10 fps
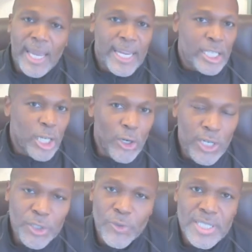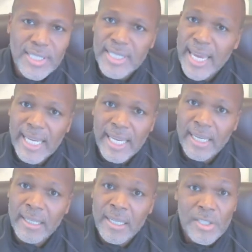encourage risk
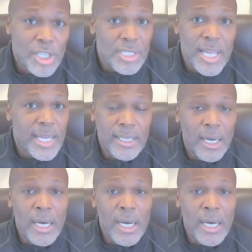taking, just like